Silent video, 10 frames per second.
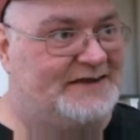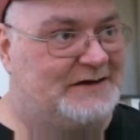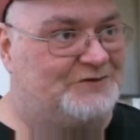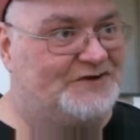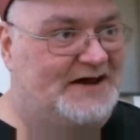
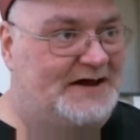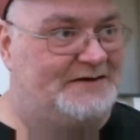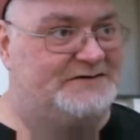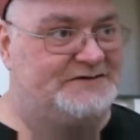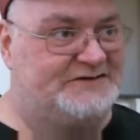they will
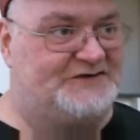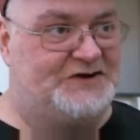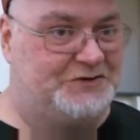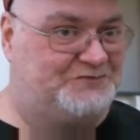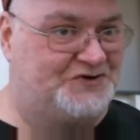not
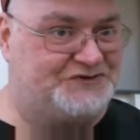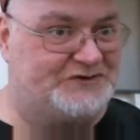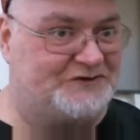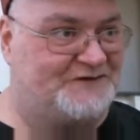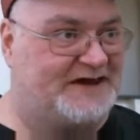send you push
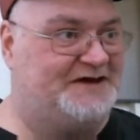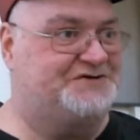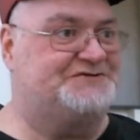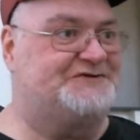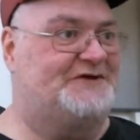
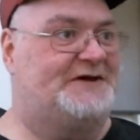notifications